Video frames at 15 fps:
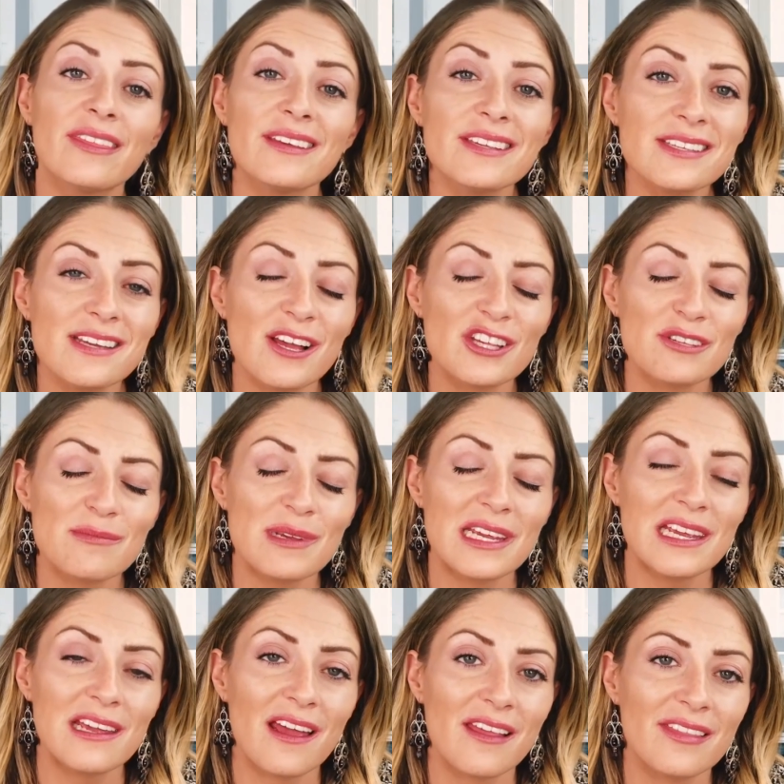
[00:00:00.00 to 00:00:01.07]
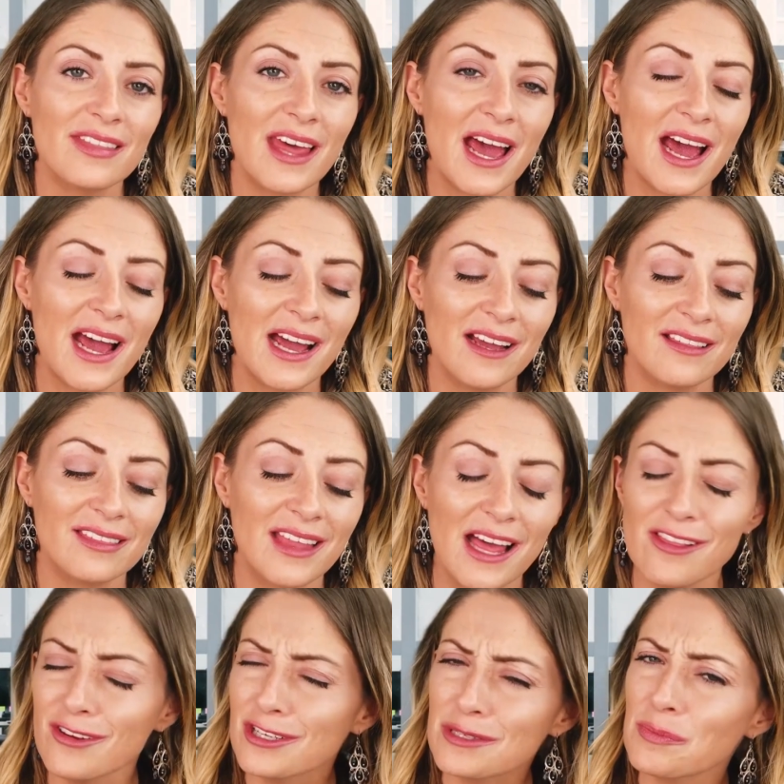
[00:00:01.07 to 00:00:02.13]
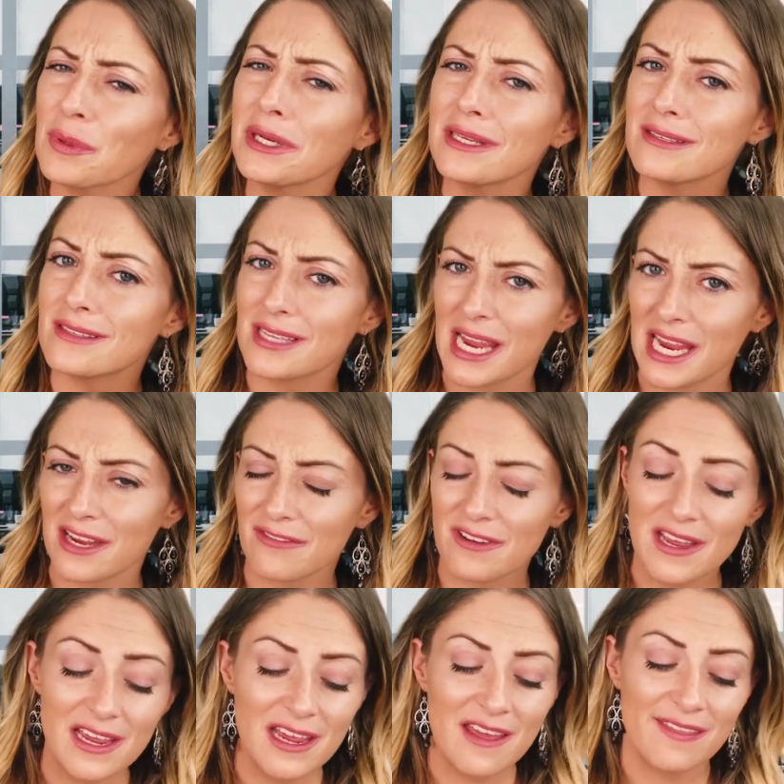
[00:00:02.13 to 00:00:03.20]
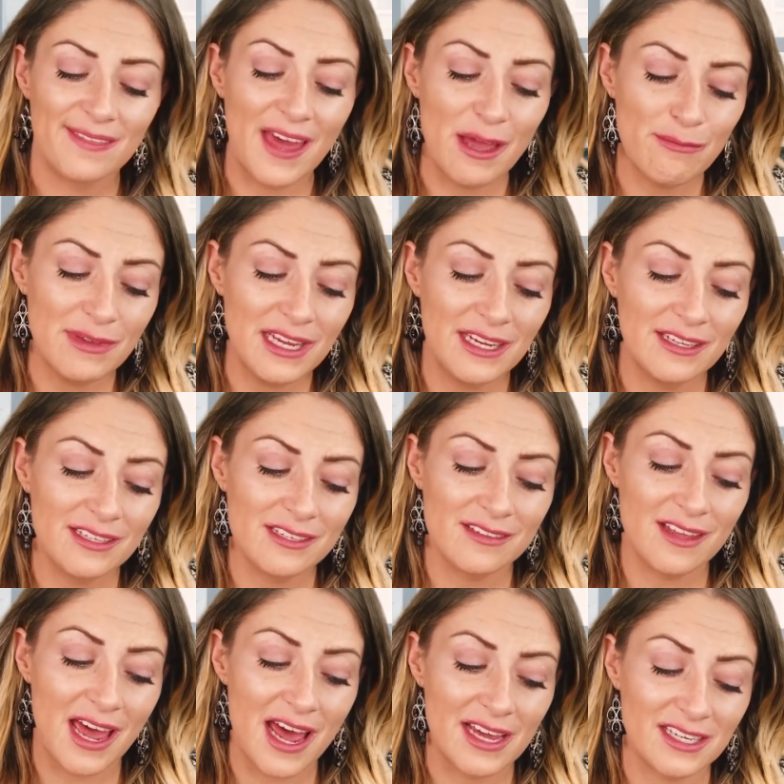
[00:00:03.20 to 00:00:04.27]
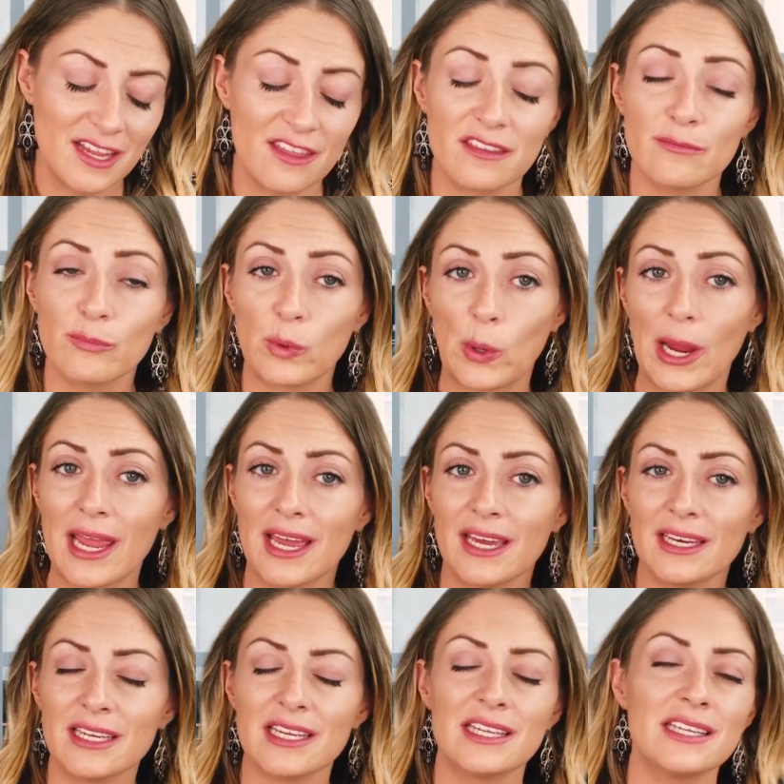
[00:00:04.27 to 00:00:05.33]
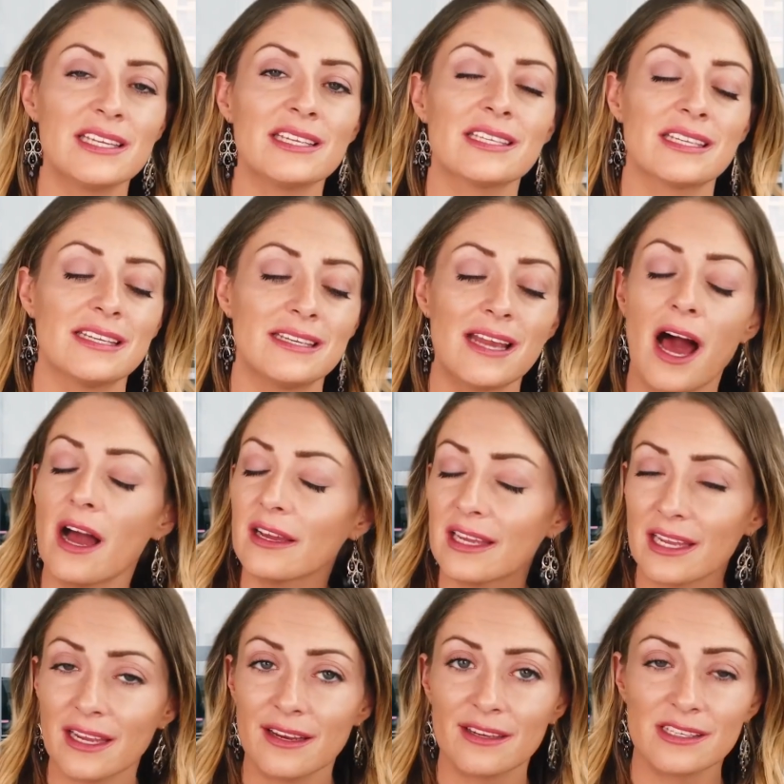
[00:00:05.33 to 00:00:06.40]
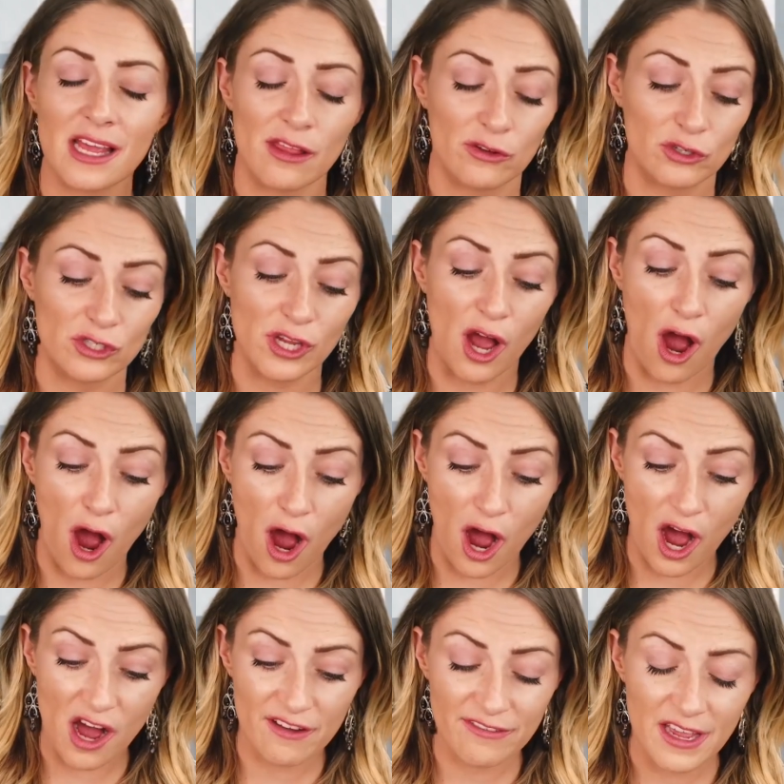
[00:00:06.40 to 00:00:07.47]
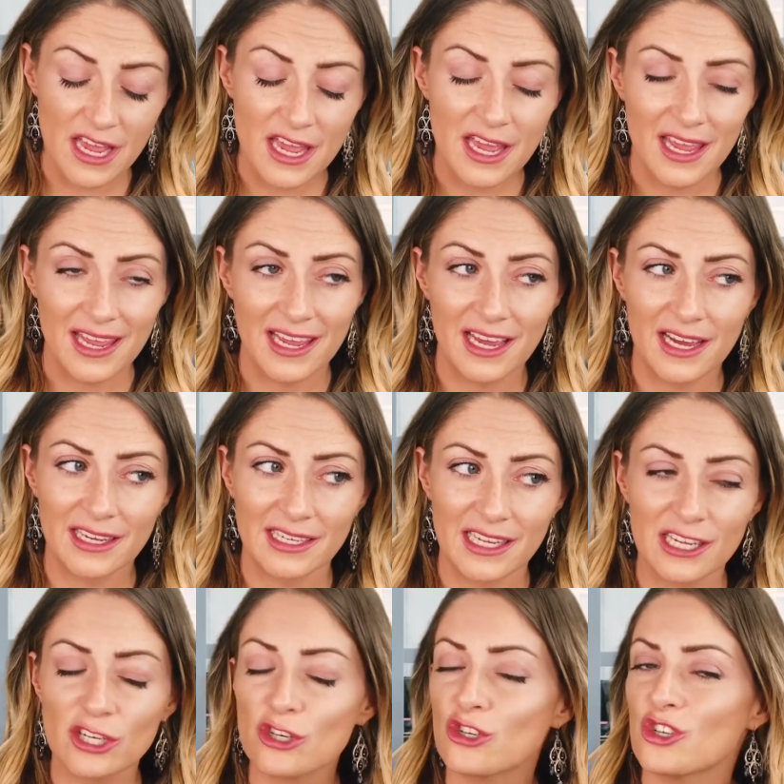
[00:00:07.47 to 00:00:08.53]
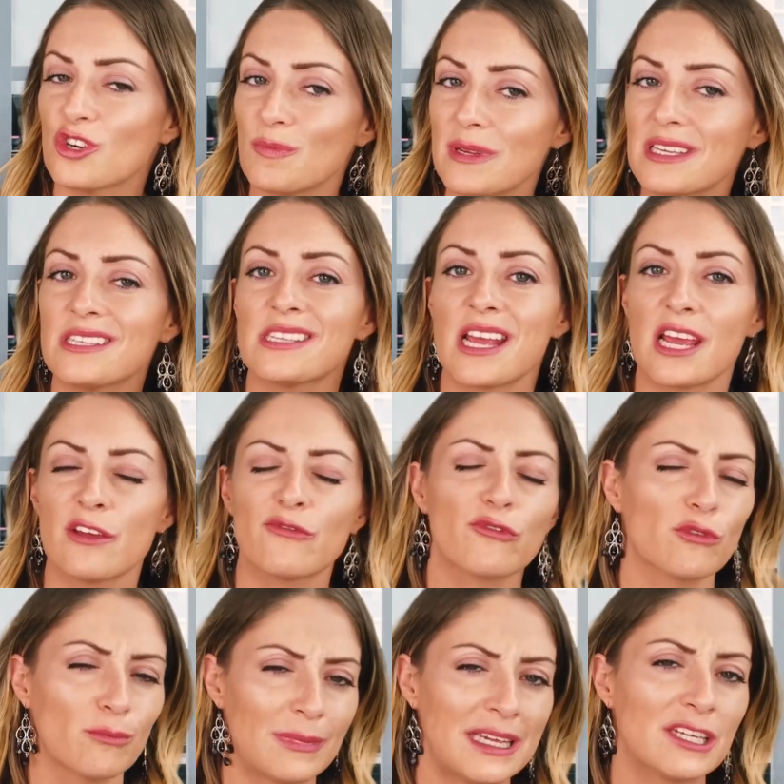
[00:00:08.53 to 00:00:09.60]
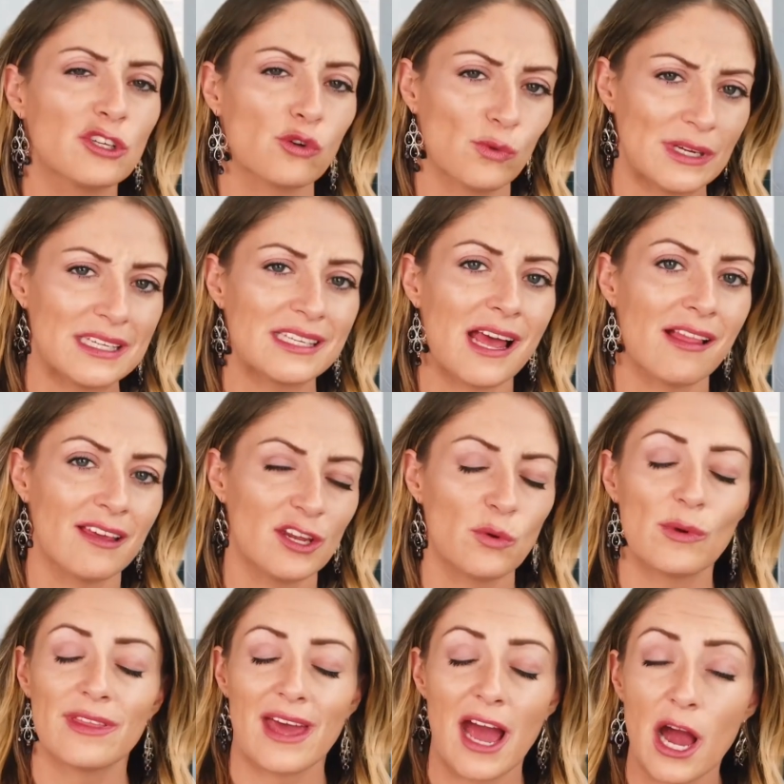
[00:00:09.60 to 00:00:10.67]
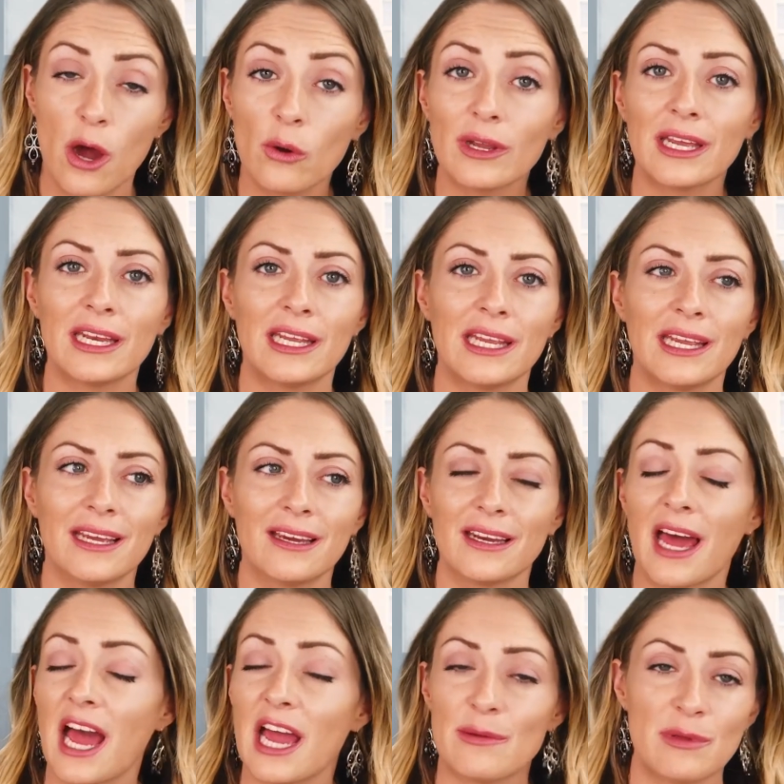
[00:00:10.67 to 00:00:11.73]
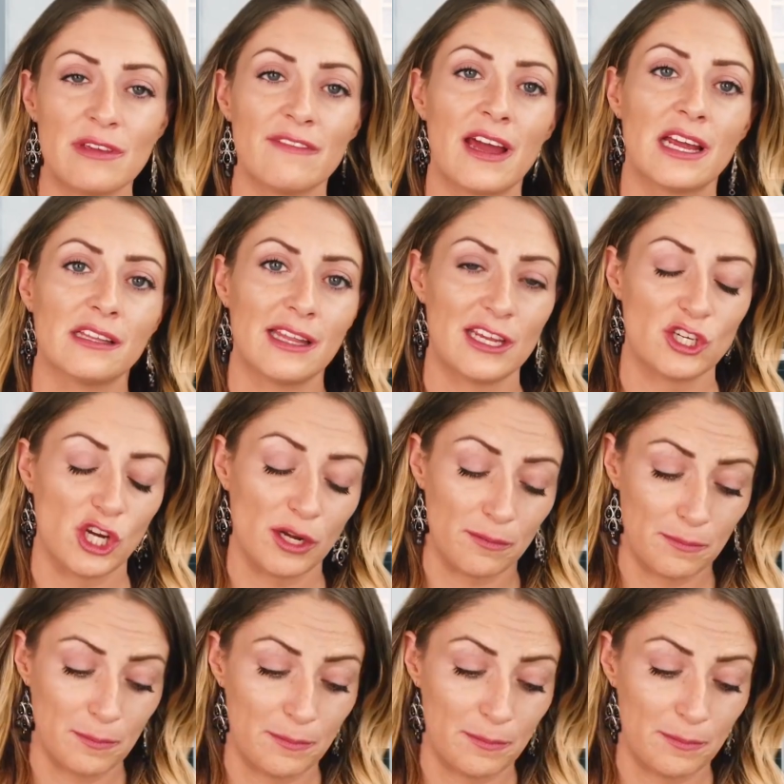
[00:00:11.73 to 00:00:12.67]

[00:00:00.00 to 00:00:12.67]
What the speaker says: This tells me that looks pretty safe. That means that the brand is not kicking sellers off, and it should be safe for me to resell it without getting an IP violation.